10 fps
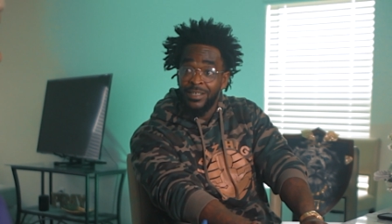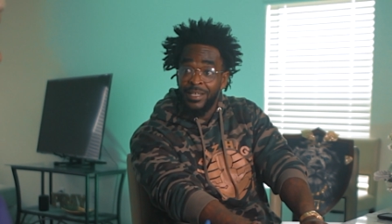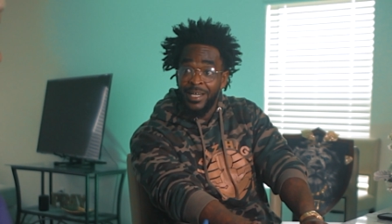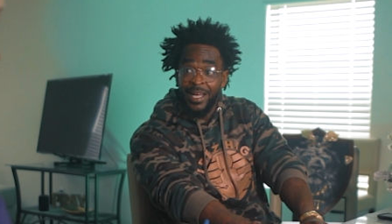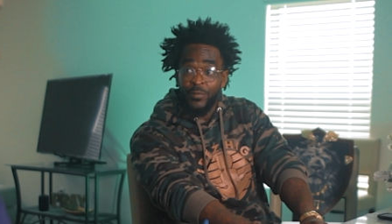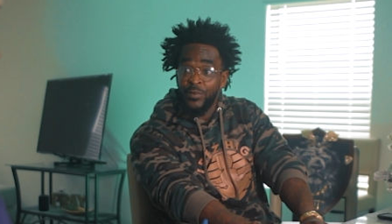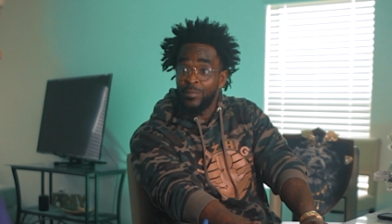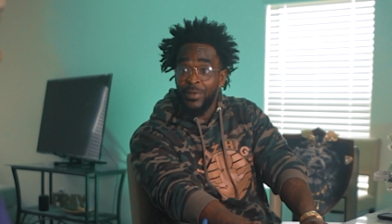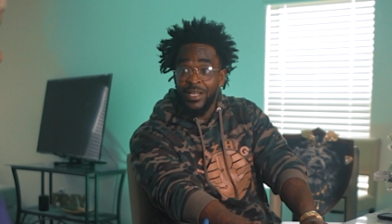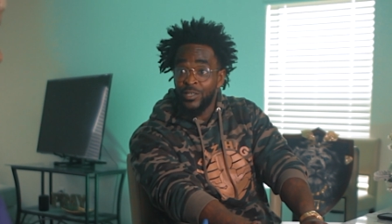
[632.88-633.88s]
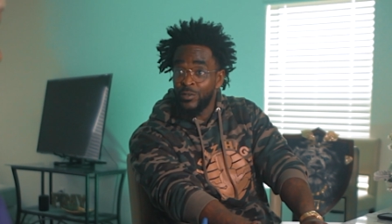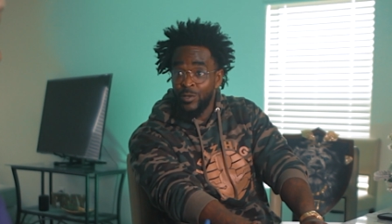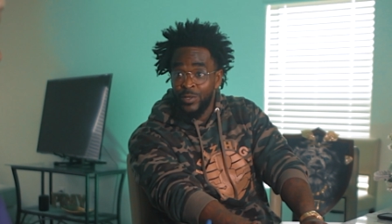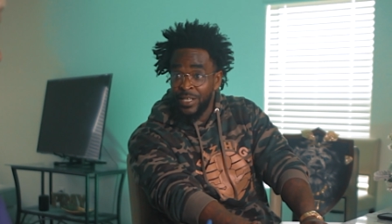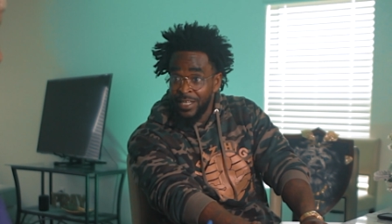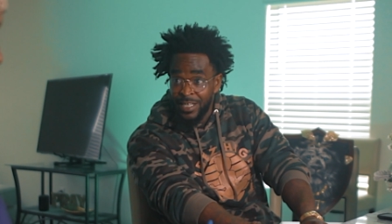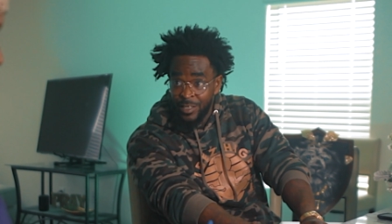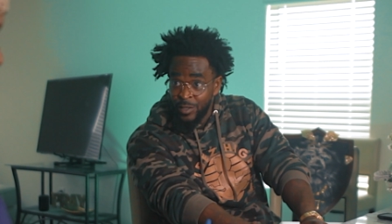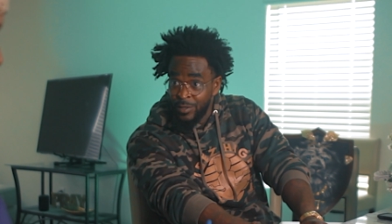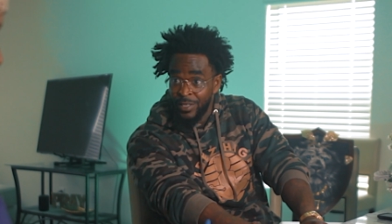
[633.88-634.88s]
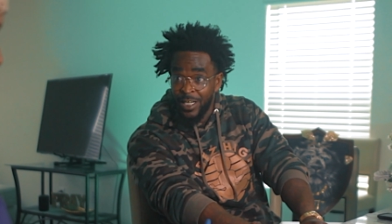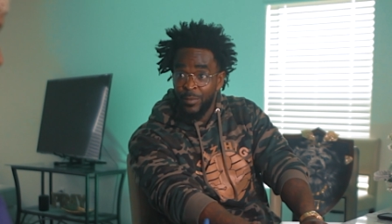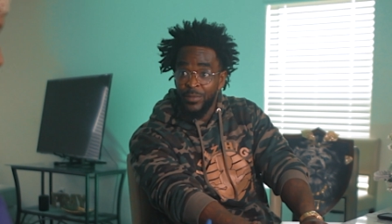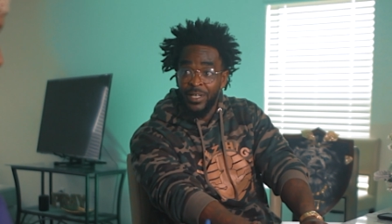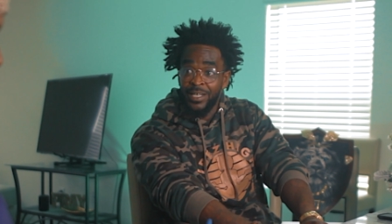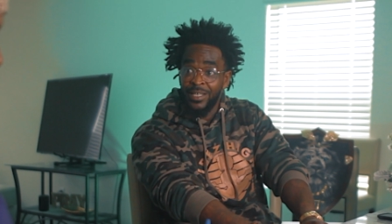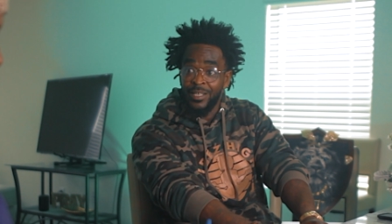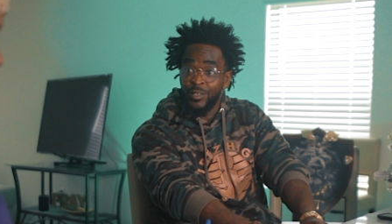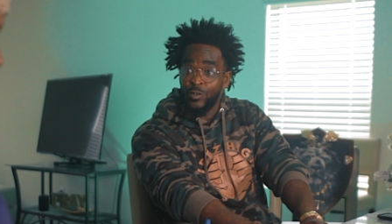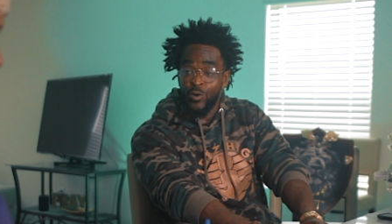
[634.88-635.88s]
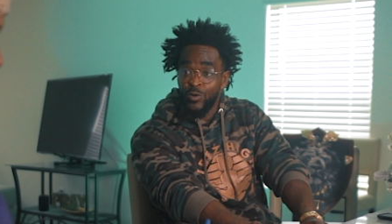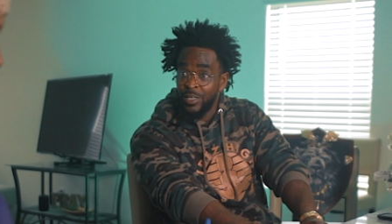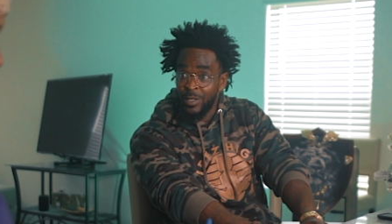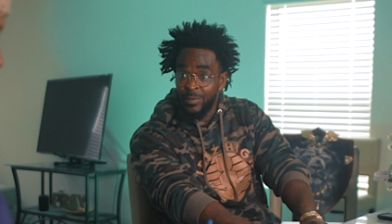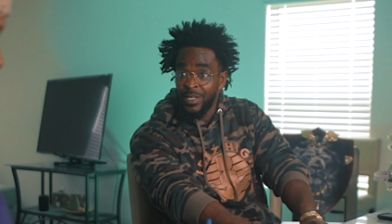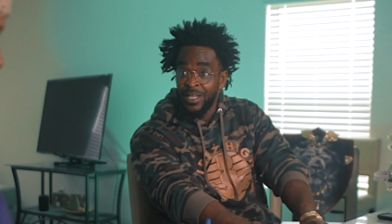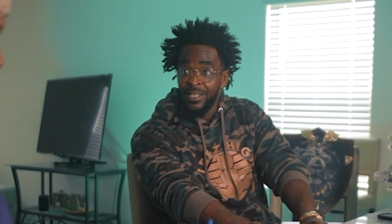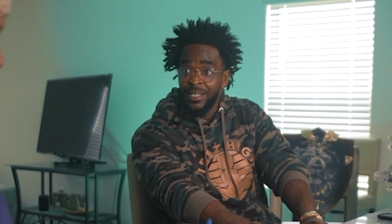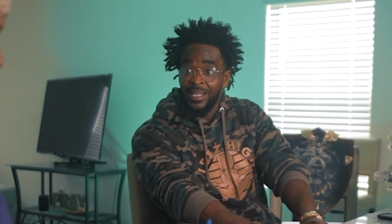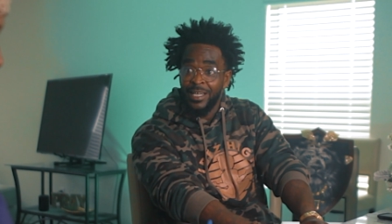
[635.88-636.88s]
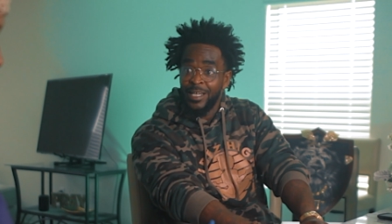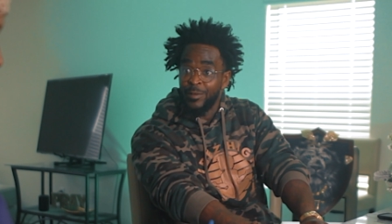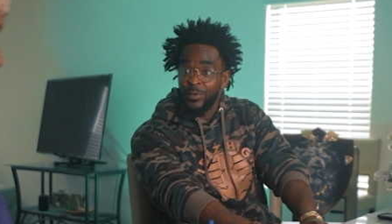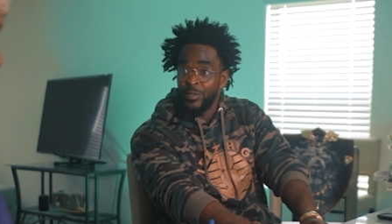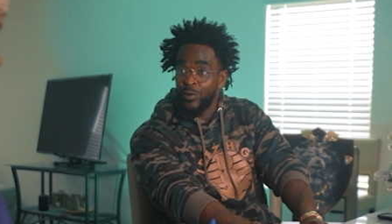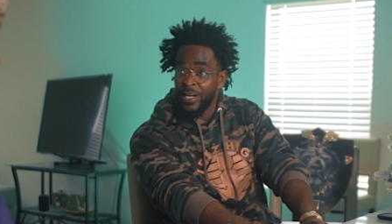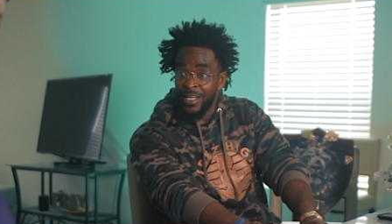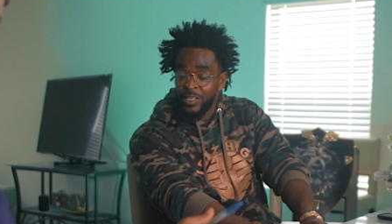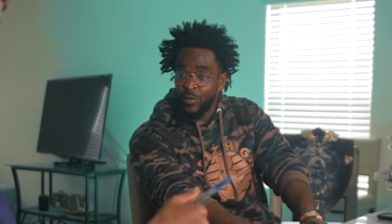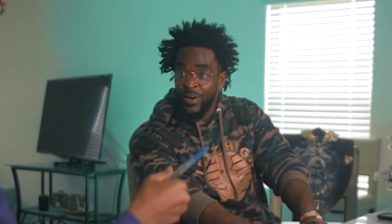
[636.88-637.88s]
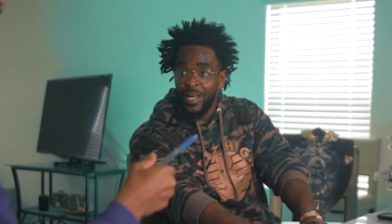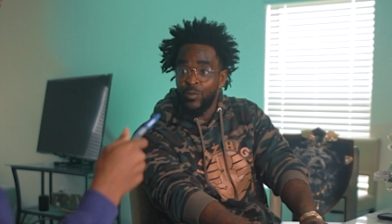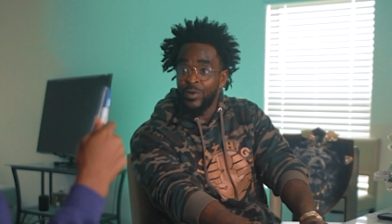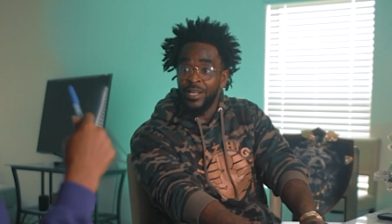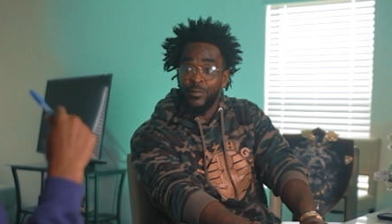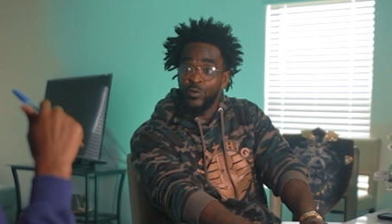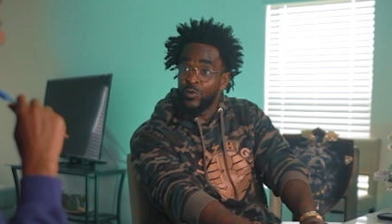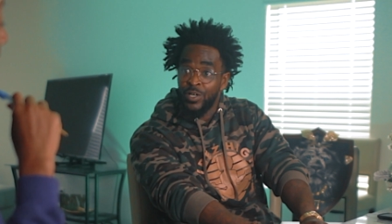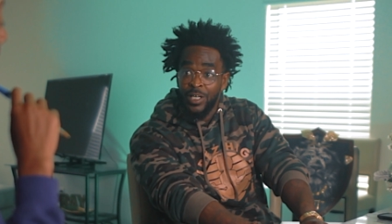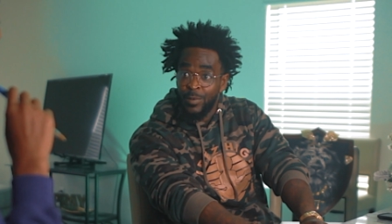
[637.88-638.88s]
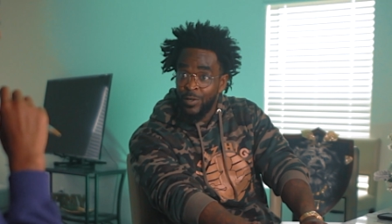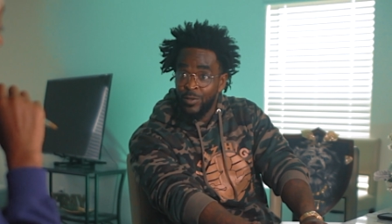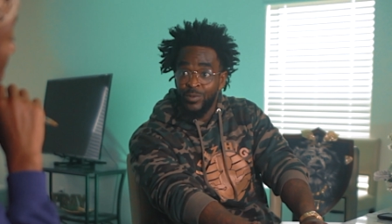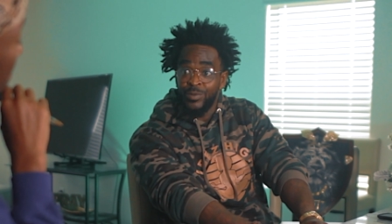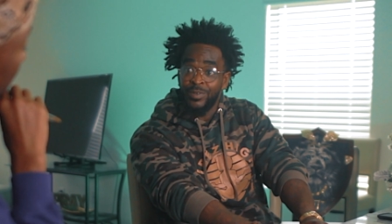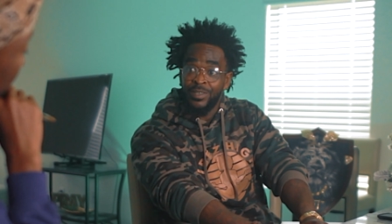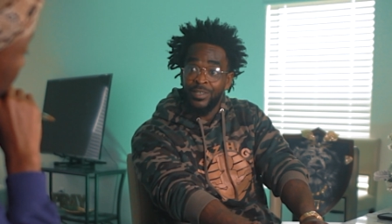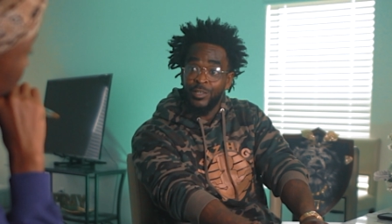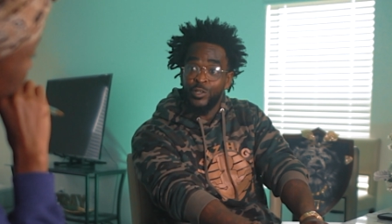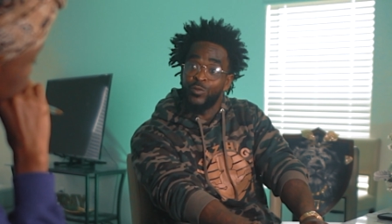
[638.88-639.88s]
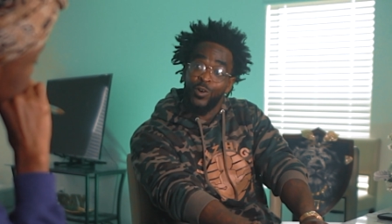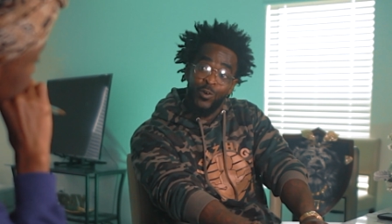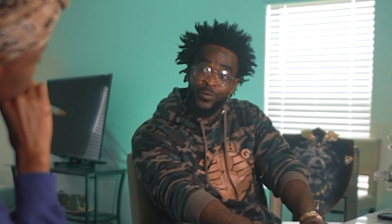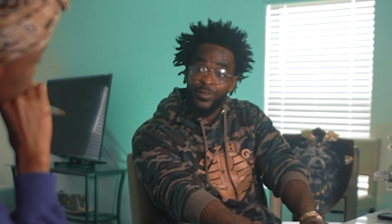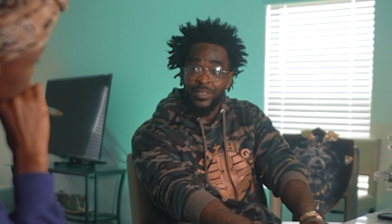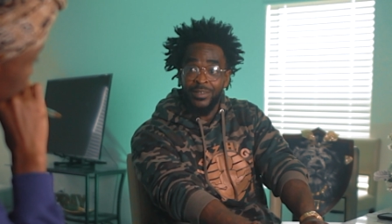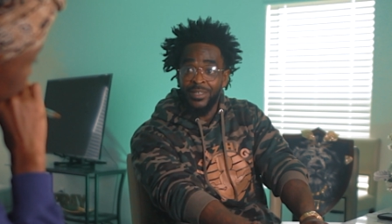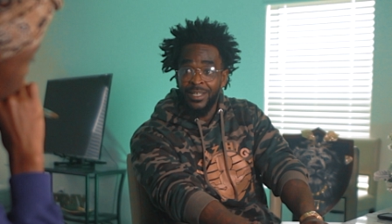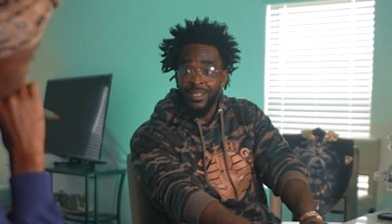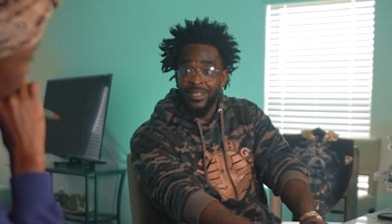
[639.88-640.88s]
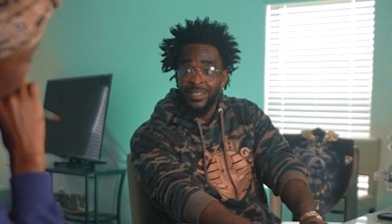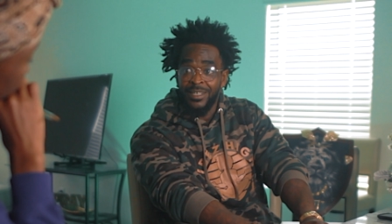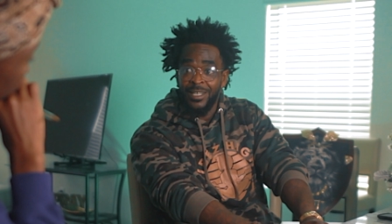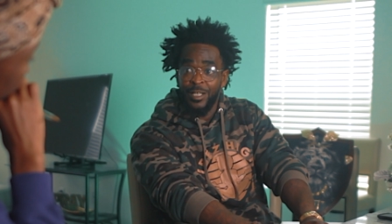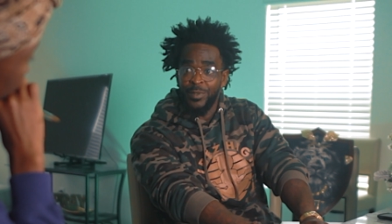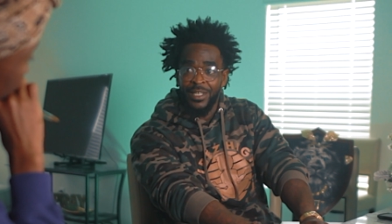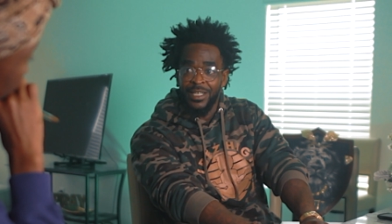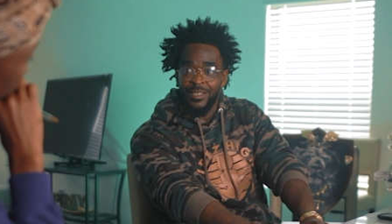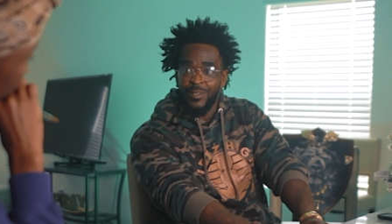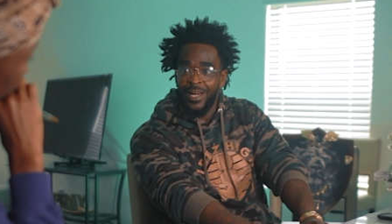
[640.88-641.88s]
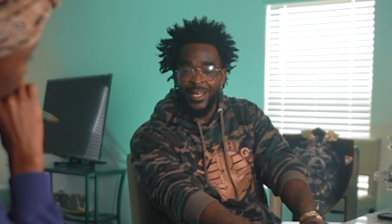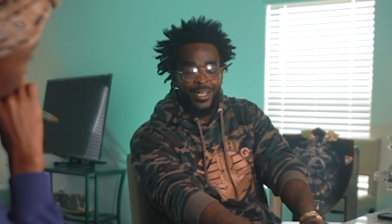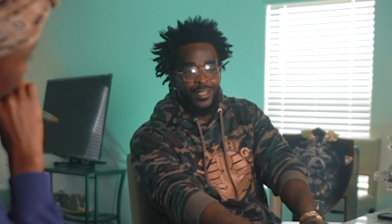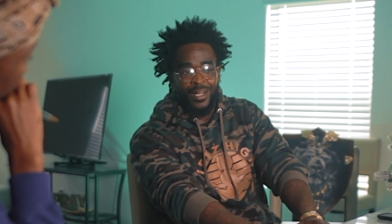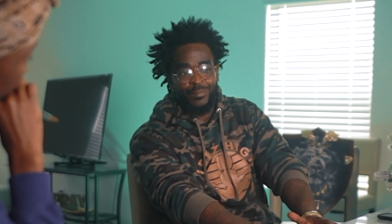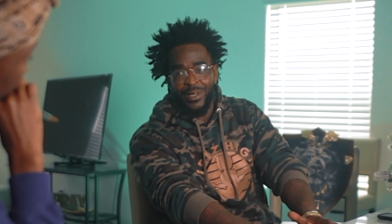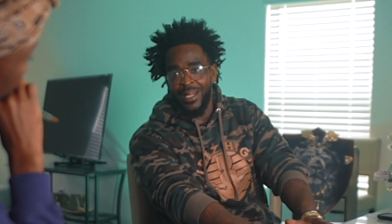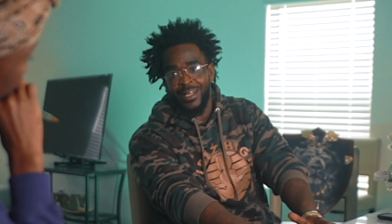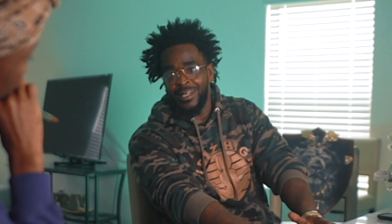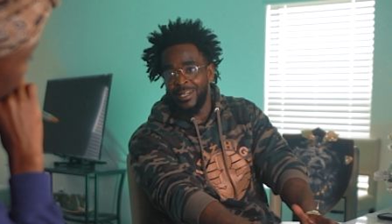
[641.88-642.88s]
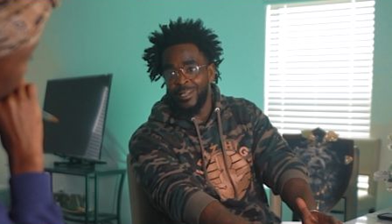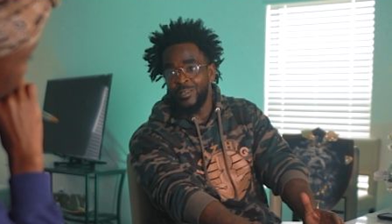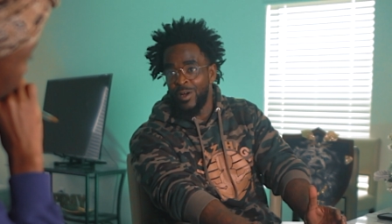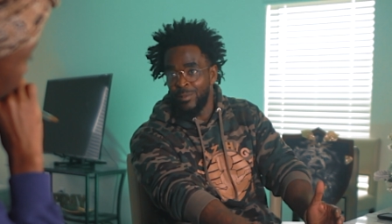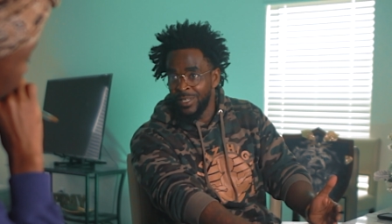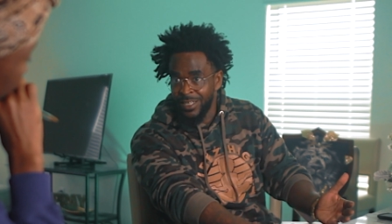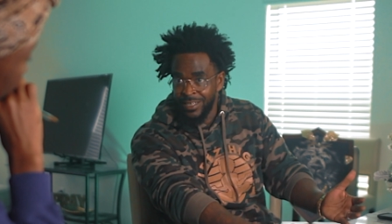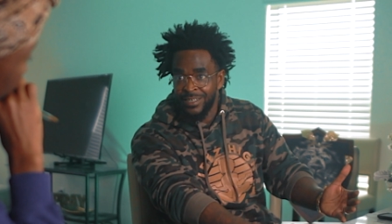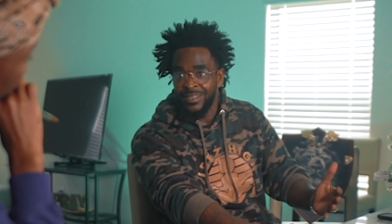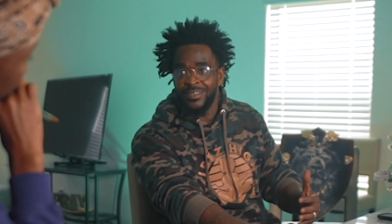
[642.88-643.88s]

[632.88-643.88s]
They're not finna make sure your kids, you know what I mean, grow up and, and, be raised the right way if you don't come home because you rode for them know what I mean? So I ain't, I'm not, and you know, I'm a leader.